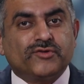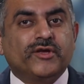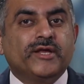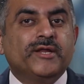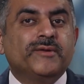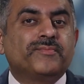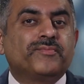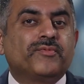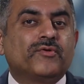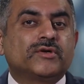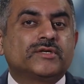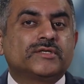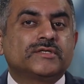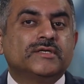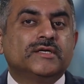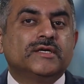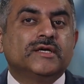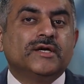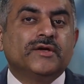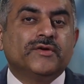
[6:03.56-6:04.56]
on input,
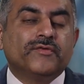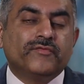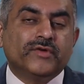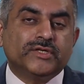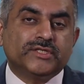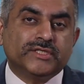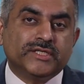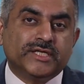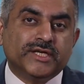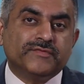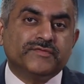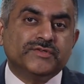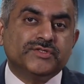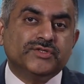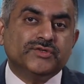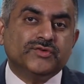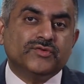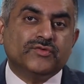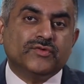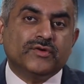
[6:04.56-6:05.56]
which gives
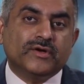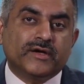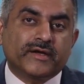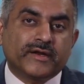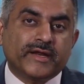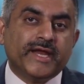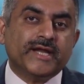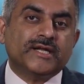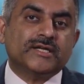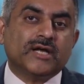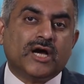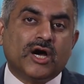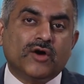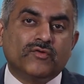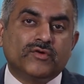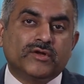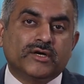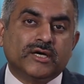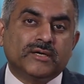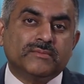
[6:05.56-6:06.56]
you great
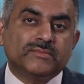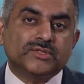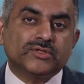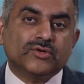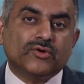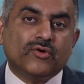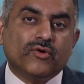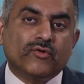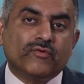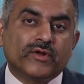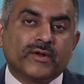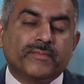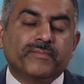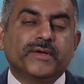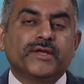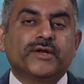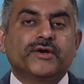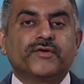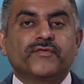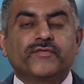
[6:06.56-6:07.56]
outcomes over a
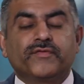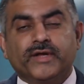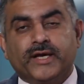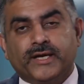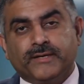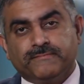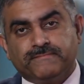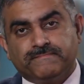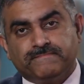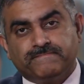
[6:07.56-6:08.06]
period of time.